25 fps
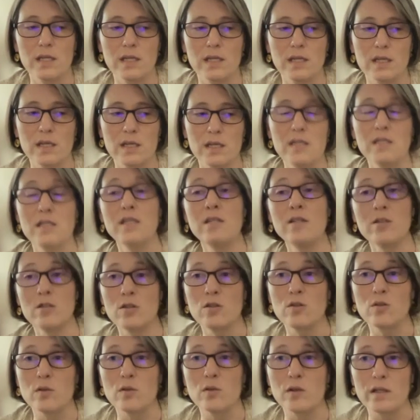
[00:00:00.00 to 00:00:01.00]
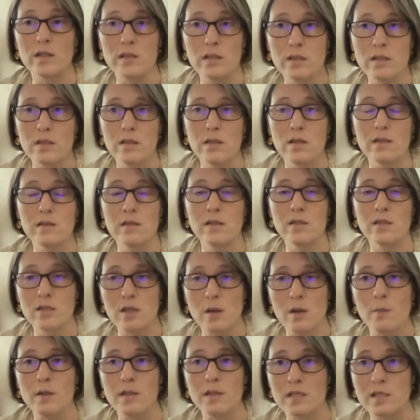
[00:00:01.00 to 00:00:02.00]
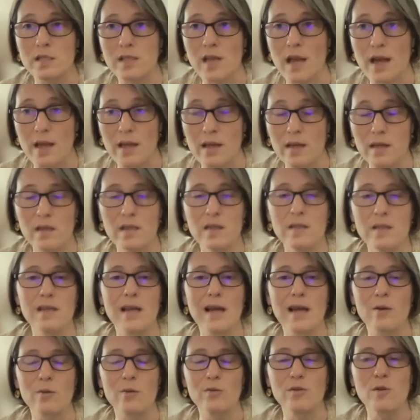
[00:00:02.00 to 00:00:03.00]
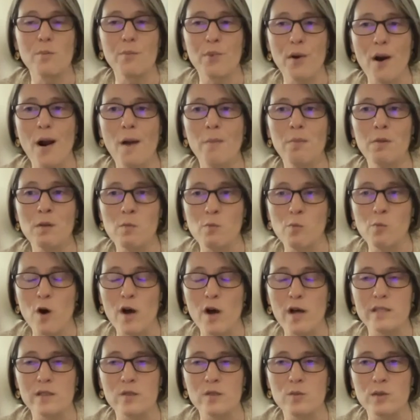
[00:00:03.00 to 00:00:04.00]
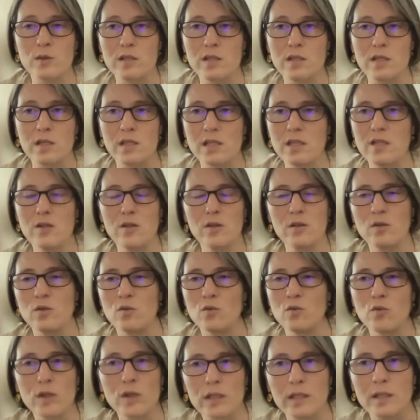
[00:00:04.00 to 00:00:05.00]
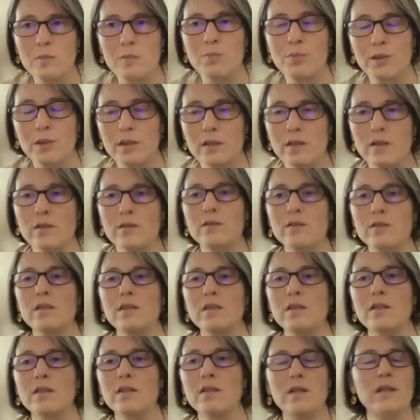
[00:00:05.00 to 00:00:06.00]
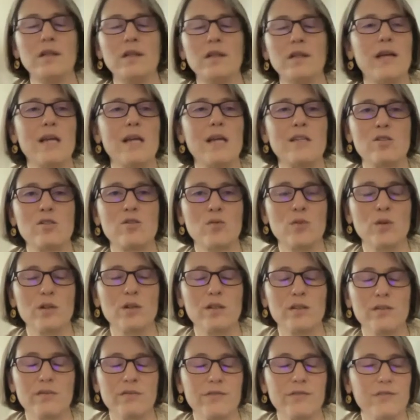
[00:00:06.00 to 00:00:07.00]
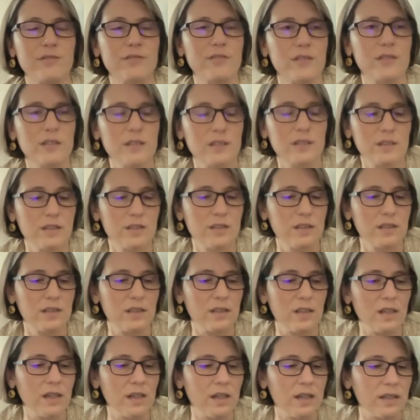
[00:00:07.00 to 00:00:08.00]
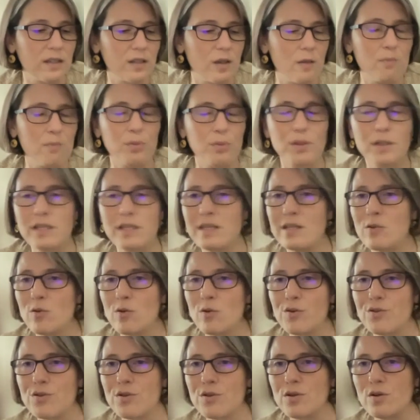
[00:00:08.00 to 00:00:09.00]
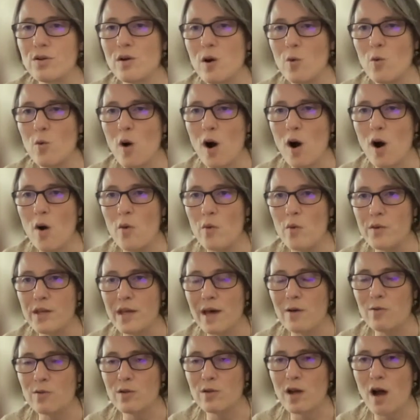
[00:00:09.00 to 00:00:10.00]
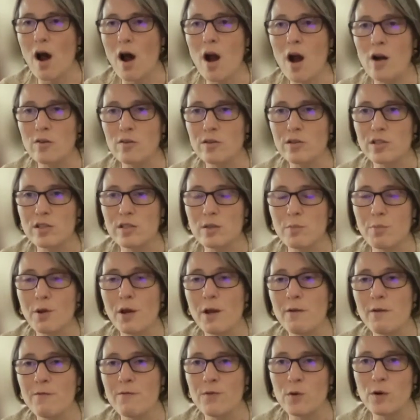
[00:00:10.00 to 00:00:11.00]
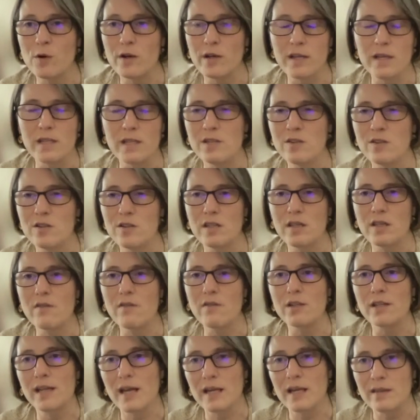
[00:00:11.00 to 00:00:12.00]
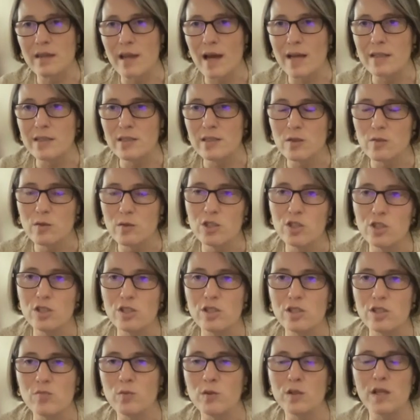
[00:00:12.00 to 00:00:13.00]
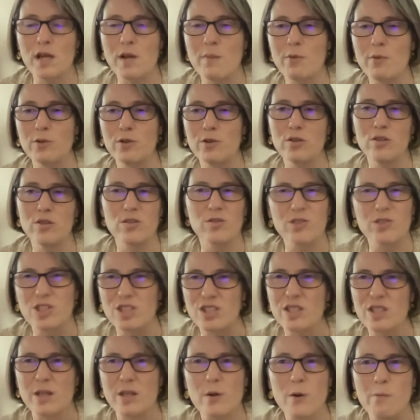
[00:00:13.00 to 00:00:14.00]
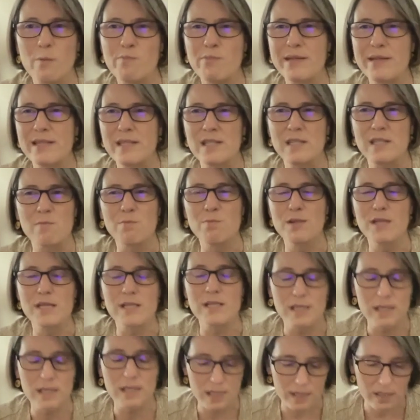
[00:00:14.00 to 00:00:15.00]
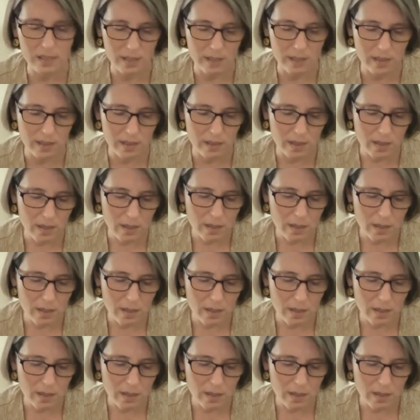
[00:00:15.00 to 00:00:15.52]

he did do it to some extent. Now, the problem was that he couldn't really build any sort of complete or thorough wall without Congress to pay for it, and he could never get that. So he just was able to do just little bits and pieces.